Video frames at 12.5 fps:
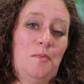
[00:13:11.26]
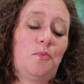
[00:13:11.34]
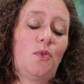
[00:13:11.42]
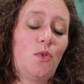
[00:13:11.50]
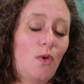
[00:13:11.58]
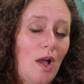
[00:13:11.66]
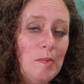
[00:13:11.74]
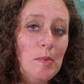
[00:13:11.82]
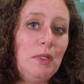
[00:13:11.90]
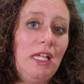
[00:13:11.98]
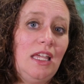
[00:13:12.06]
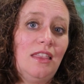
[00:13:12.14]

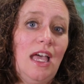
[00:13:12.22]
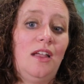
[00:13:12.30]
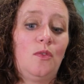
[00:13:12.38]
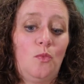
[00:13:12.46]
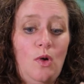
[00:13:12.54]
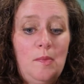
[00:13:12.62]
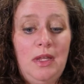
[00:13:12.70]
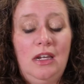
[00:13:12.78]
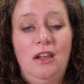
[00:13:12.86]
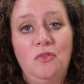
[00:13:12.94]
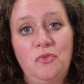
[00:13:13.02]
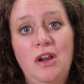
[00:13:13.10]
Probably that
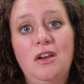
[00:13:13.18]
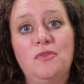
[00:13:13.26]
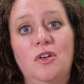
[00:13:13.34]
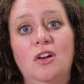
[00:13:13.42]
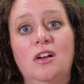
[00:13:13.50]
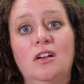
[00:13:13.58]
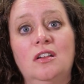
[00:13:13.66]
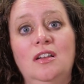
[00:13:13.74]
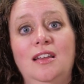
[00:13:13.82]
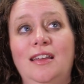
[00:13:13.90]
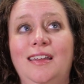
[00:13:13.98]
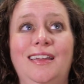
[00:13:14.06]
woman in front of her,
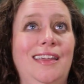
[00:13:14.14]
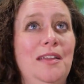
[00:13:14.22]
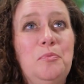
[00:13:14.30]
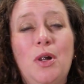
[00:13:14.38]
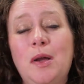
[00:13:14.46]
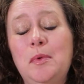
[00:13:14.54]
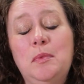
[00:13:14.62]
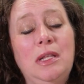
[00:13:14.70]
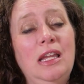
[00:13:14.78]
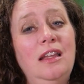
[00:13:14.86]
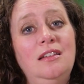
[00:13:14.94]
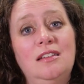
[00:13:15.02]
it
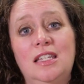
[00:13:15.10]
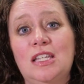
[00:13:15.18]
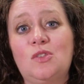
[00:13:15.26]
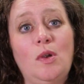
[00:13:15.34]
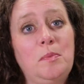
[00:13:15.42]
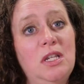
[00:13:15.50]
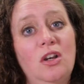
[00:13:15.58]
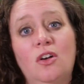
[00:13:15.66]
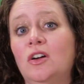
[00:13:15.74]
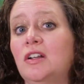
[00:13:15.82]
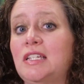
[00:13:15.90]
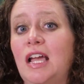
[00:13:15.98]
probably disrupted
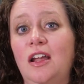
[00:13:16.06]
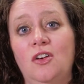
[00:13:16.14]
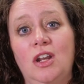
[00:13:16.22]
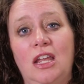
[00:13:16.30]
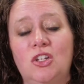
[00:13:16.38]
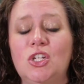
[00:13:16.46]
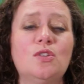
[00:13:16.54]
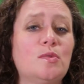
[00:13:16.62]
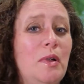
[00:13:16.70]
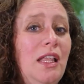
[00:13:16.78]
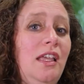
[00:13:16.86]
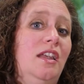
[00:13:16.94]
her entire day. She was
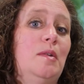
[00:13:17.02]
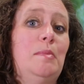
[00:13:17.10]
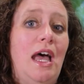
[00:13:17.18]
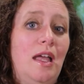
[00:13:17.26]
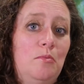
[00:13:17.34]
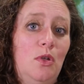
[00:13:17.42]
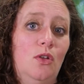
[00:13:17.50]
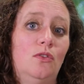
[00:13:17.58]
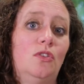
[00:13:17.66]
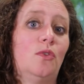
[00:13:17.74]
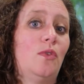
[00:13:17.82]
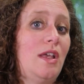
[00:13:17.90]
probably in a bad
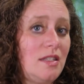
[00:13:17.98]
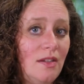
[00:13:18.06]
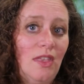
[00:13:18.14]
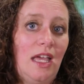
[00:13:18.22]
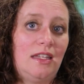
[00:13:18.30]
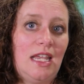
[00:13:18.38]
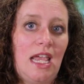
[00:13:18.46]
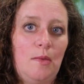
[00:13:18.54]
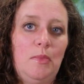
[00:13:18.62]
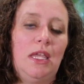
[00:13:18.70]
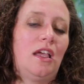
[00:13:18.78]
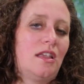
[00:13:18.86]
mood the rest of that day
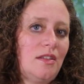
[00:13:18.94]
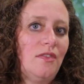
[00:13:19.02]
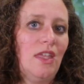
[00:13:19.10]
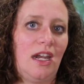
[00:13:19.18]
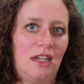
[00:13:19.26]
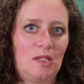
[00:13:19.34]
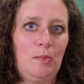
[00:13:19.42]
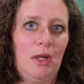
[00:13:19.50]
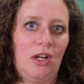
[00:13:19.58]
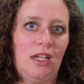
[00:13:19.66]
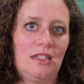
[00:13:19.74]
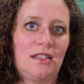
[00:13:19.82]
because of that
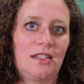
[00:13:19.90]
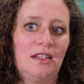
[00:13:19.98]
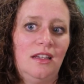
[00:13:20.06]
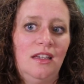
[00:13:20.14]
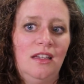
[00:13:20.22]
experience.